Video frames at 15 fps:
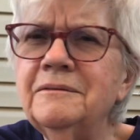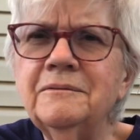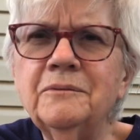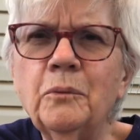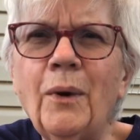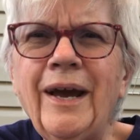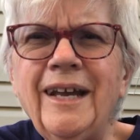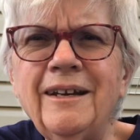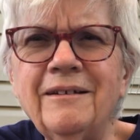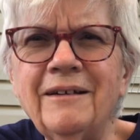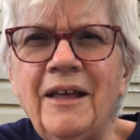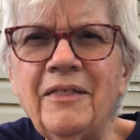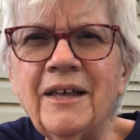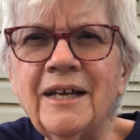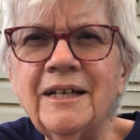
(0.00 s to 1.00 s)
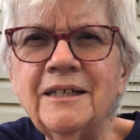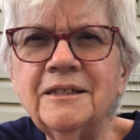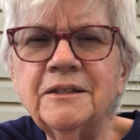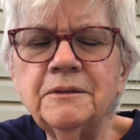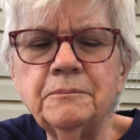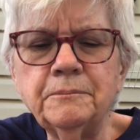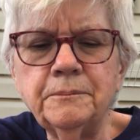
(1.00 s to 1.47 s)
Weight, I think it
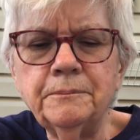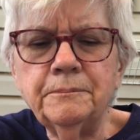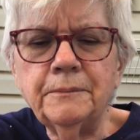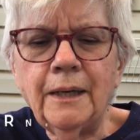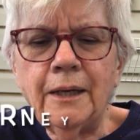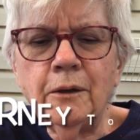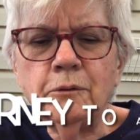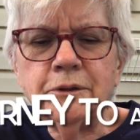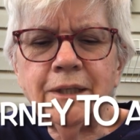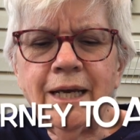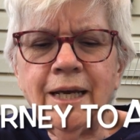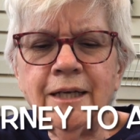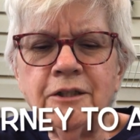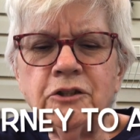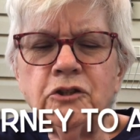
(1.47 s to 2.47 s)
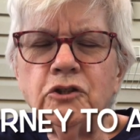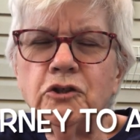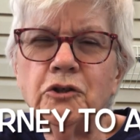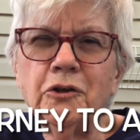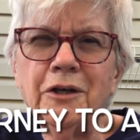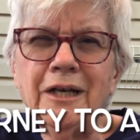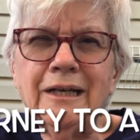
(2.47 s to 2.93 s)
is. No, it's Anna's
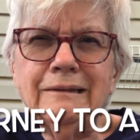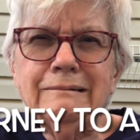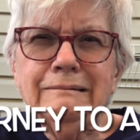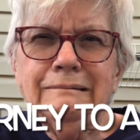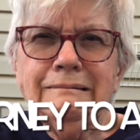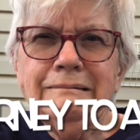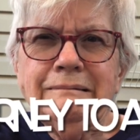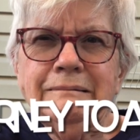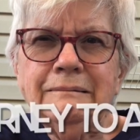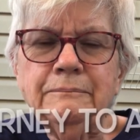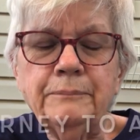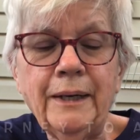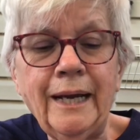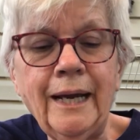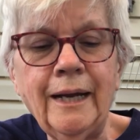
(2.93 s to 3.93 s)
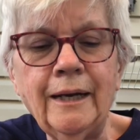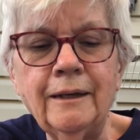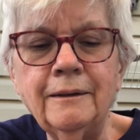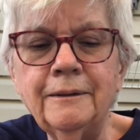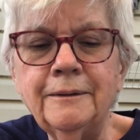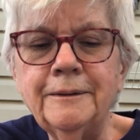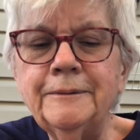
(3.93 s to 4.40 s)
Journey. But Anna,
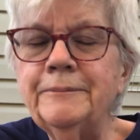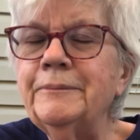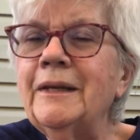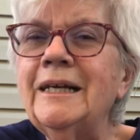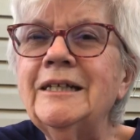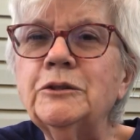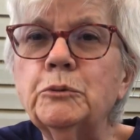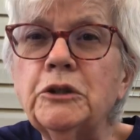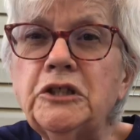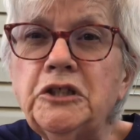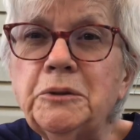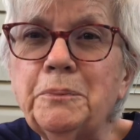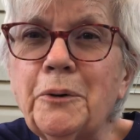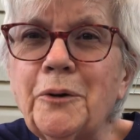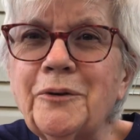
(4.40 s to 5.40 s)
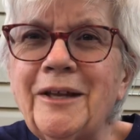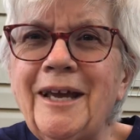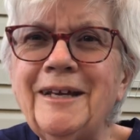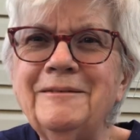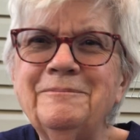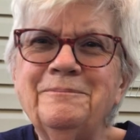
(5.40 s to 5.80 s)
it's Rich's birthday.